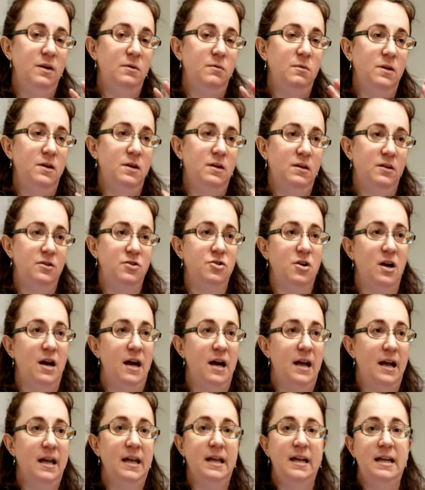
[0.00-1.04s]
we will
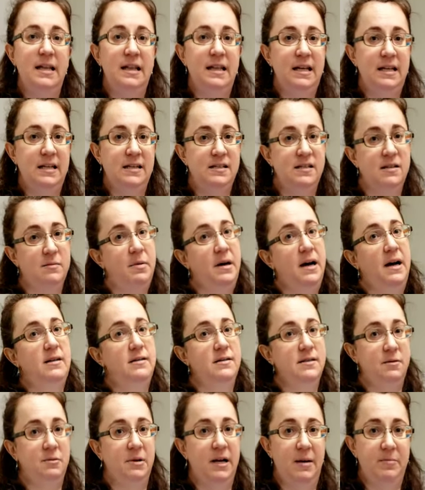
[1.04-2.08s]
try it in the Instapot
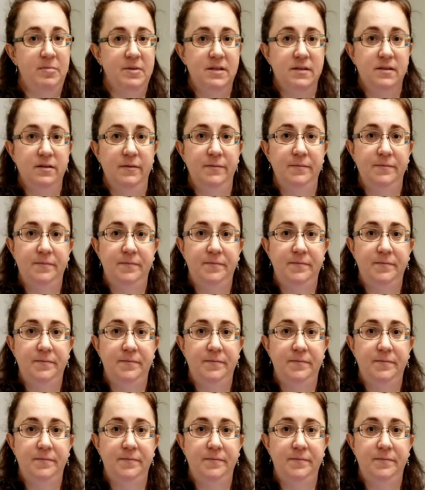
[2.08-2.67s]
and see what happens.